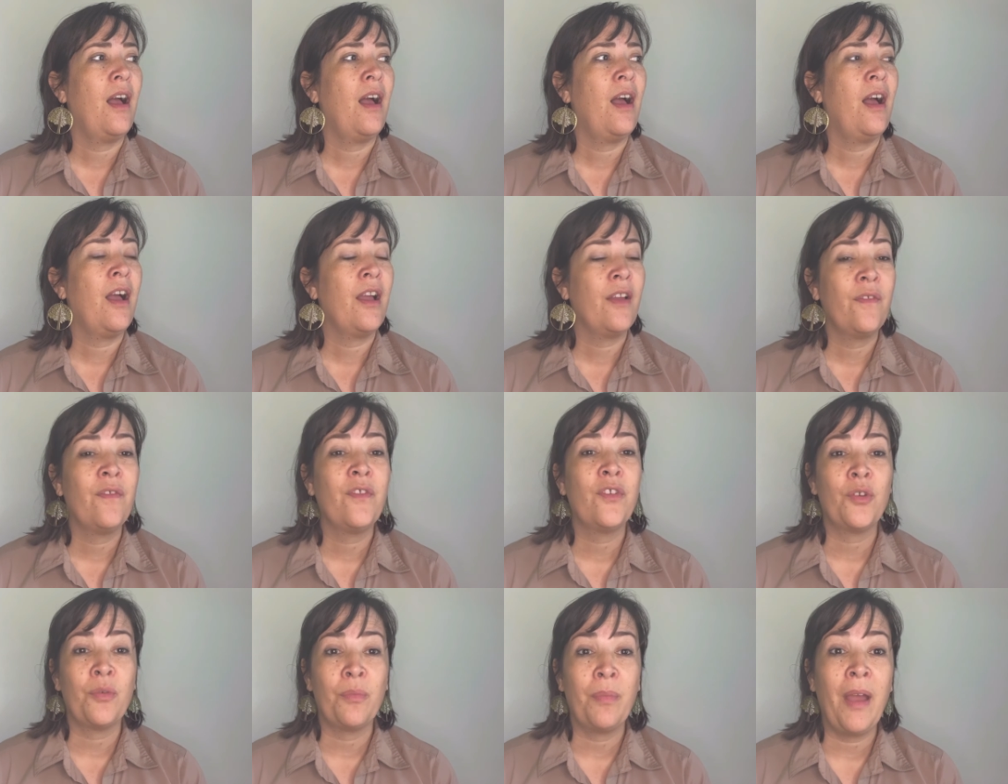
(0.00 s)
I
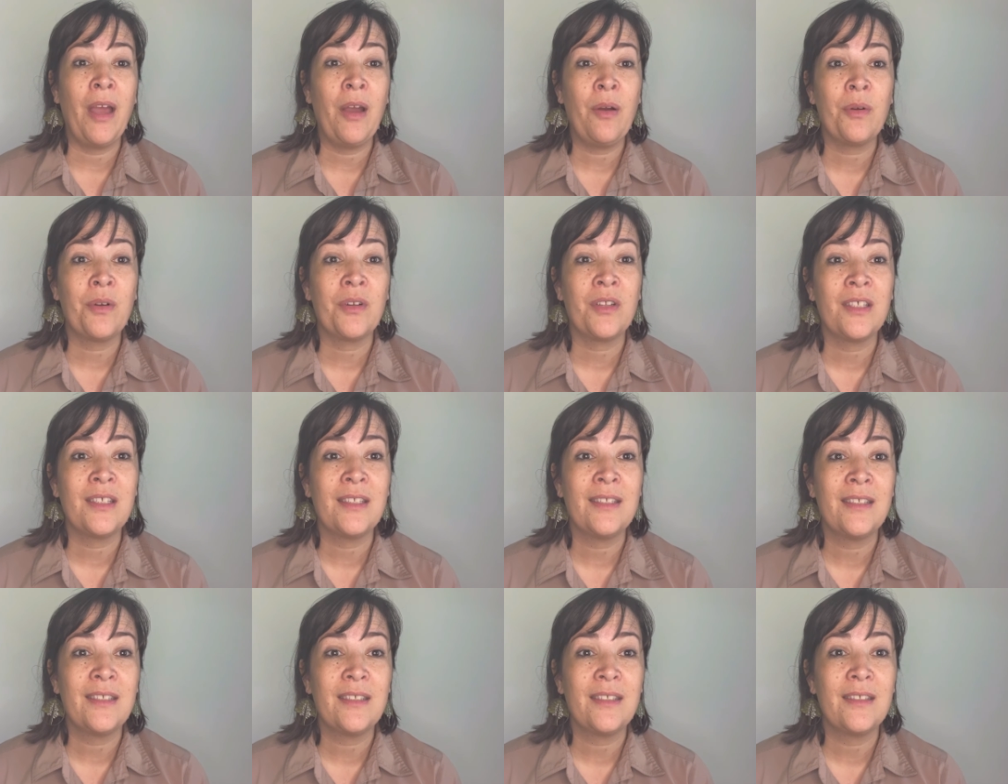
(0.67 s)
feel
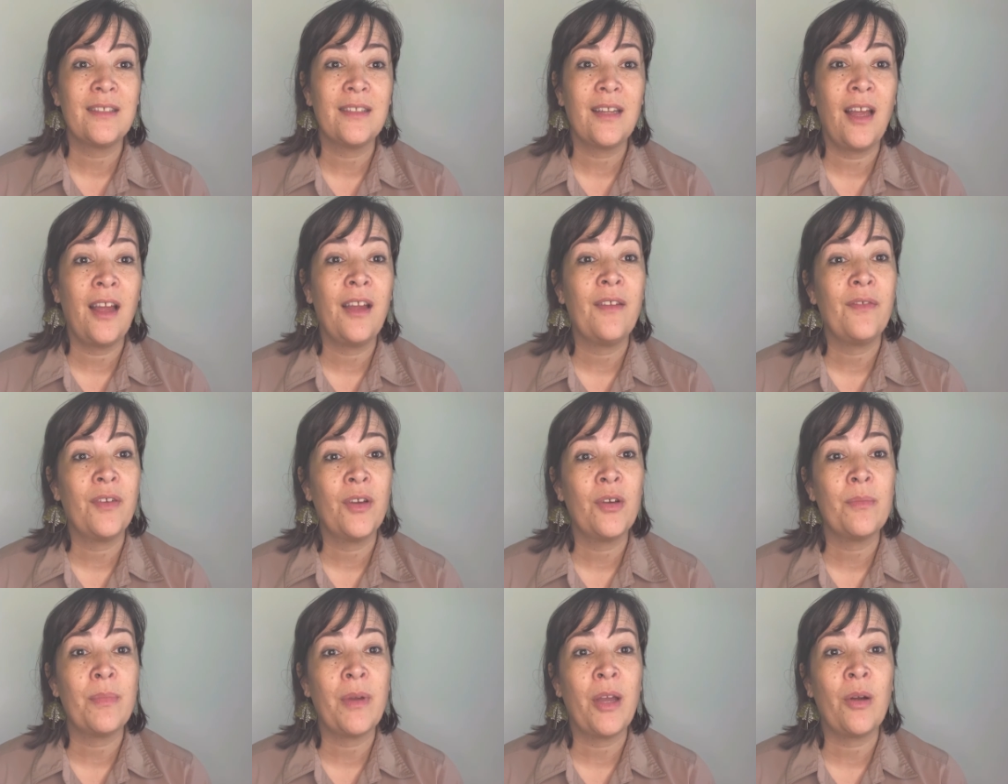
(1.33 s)
powerless. I
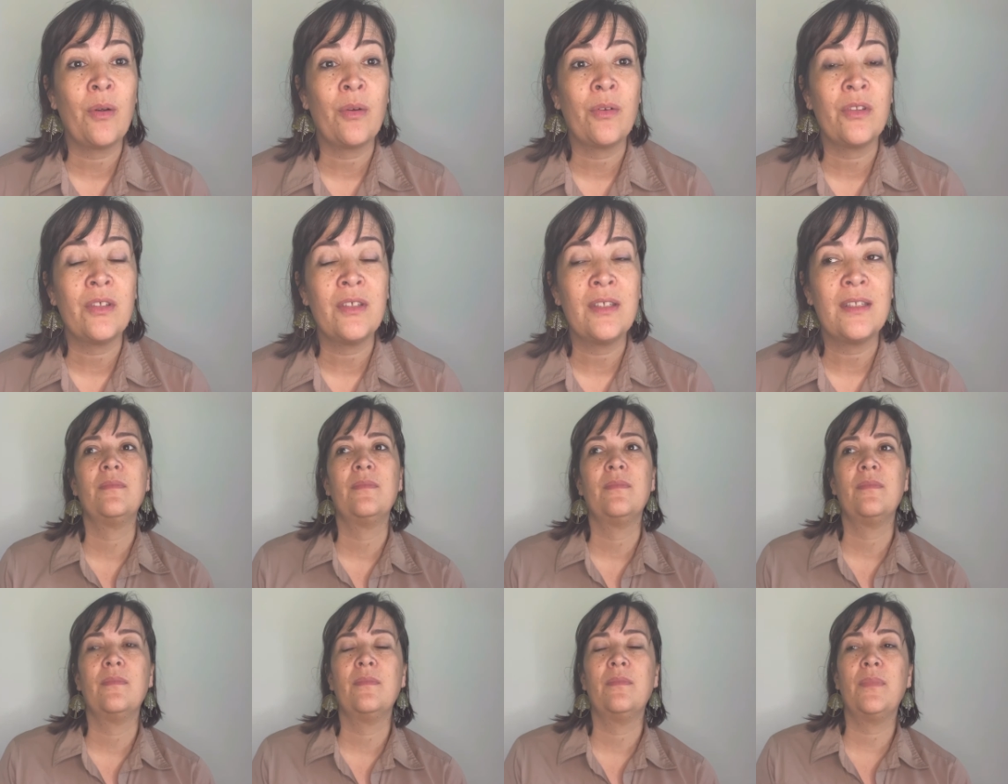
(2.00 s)
felt powerless